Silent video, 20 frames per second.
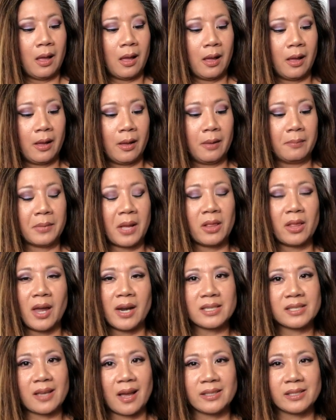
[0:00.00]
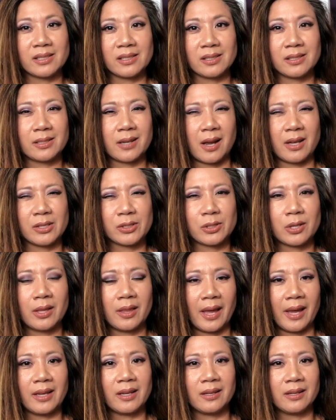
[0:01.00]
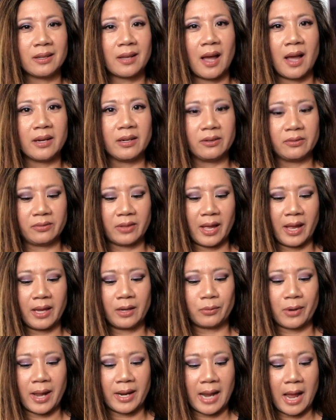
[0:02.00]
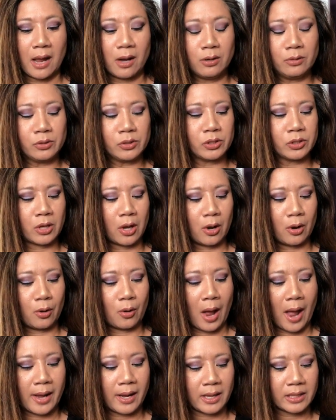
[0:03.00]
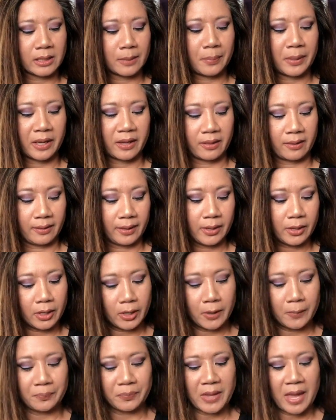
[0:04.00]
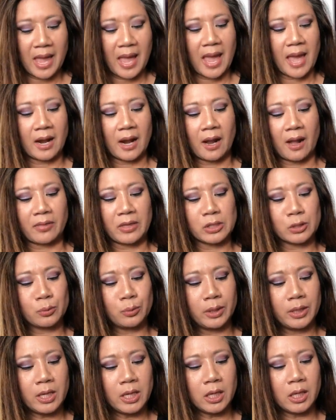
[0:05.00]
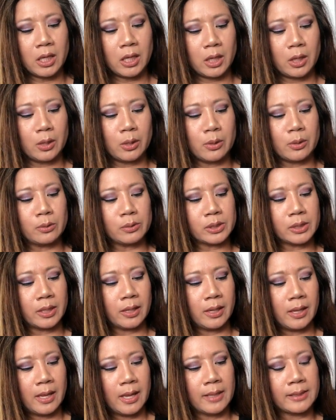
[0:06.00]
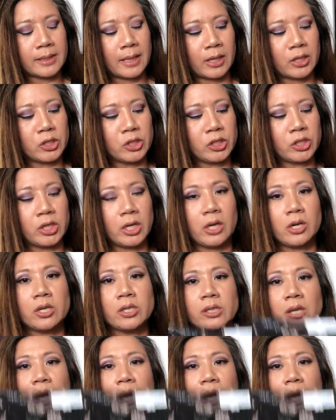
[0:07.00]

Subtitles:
a lot of sizes and styles like kind of like ran out. So I got the pick of the litter, and I got this really cute, it's like a sheer